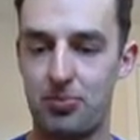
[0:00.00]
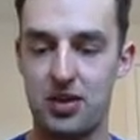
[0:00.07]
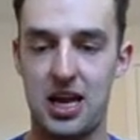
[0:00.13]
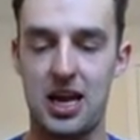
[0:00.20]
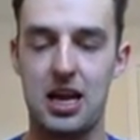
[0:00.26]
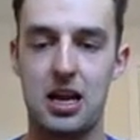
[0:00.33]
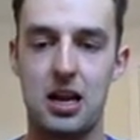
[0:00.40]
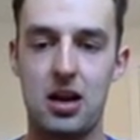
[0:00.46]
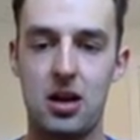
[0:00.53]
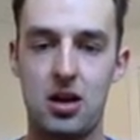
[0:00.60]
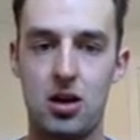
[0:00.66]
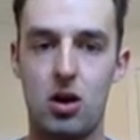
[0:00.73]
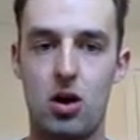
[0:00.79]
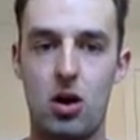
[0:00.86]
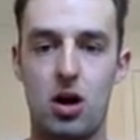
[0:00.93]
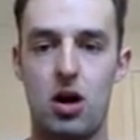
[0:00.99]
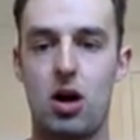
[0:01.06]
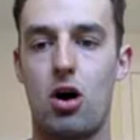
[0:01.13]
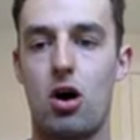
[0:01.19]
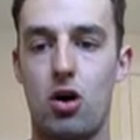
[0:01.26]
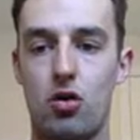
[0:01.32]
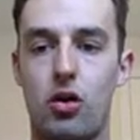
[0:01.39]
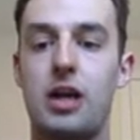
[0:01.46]
in
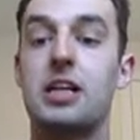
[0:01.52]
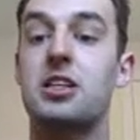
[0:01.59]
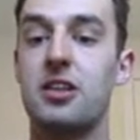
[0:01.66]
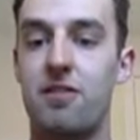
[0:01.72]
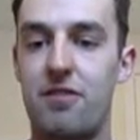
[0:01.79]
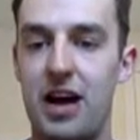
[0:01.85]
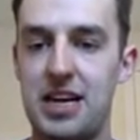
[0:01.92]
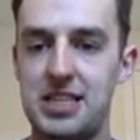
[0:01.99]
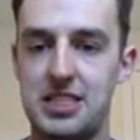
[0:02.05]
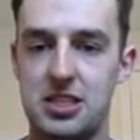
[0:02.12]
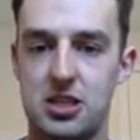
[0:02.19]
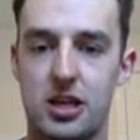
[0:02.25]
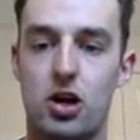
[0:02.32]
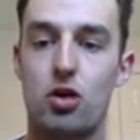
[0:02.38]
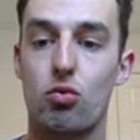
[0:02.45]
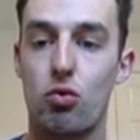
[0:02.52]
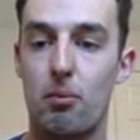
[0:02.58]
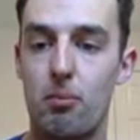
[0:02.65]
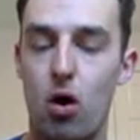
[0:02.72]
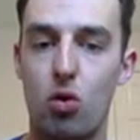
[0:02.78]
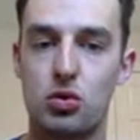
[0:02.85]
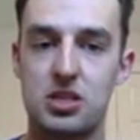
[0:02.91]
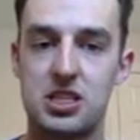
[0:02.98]
our devices, like our
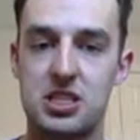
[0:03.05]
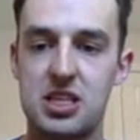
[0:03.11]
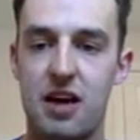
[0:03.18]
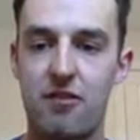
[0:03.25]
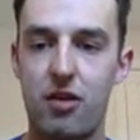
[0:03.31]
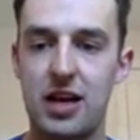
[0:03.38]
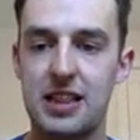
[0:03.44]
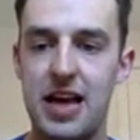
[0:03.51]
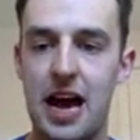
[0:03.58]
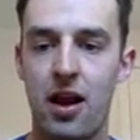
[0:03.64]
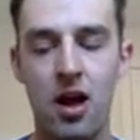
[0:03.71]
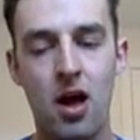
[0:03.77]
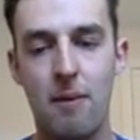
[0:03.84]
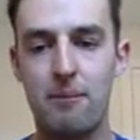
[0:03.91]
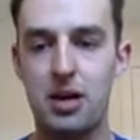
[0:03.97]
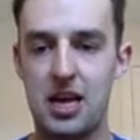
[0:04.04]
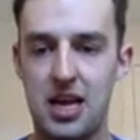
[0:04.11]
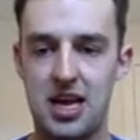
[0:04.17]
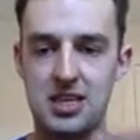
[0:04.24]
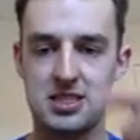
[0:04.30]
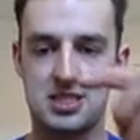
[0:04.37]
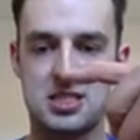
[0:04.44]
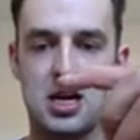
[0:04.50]
remotes and stuff like that. But
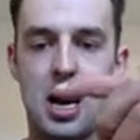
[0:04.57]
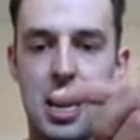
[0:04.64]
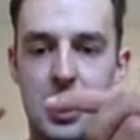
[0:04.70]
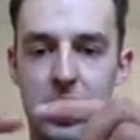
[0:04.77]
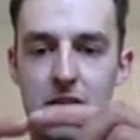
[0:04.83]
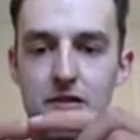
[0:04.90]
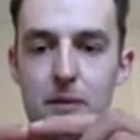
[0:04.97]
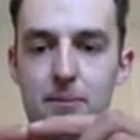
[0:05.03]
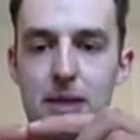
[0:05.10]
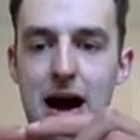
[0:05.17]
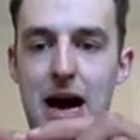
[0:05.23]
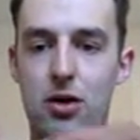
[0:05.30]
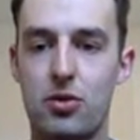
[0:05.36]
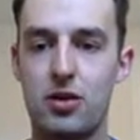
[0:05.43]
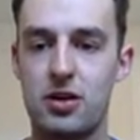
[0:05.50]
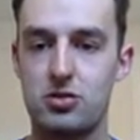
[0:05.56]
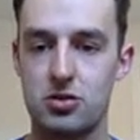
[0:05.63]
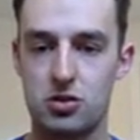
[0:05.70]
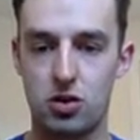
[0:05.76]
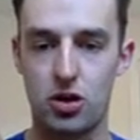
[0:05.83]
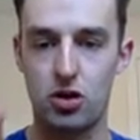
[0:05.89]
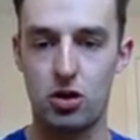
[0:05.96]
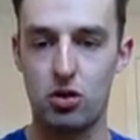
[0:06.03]
inside of a battery, there's
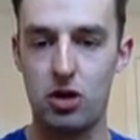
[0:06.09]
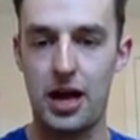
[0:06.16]
little